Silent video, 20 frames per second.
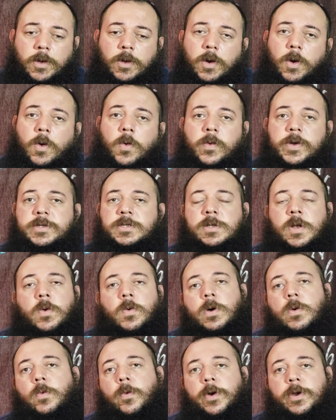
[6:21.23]
Always know
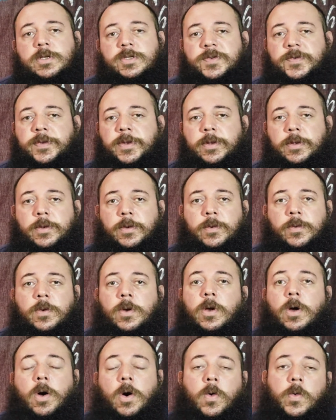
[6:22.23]
what works for you.
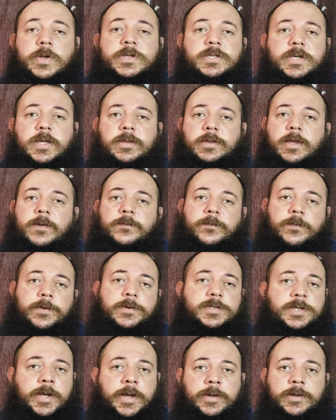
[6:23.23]
Always get that
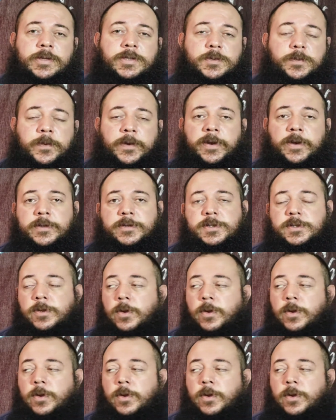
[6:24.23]
first-hand experience.